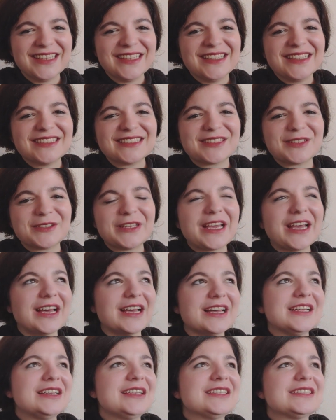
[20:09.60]
So
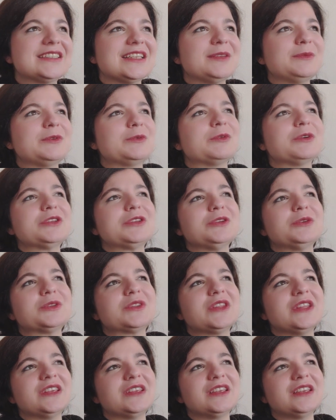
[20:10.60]
yeah, tell me what you're
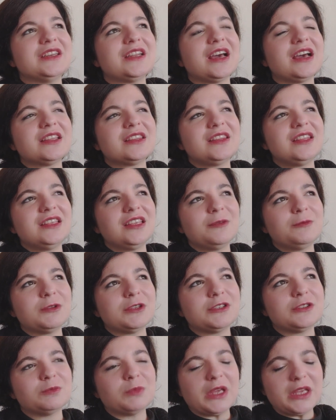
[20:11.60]
thinking. I think I'm
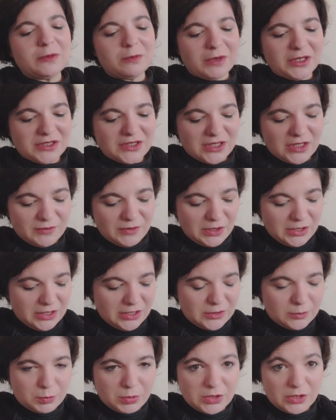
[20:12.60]
gonna make myself a
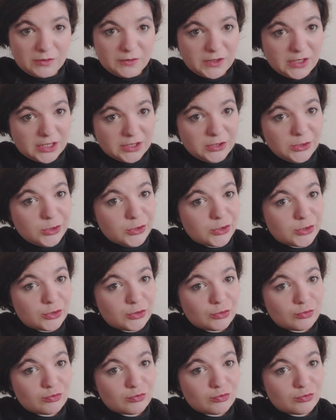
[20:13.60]
little bit of lunch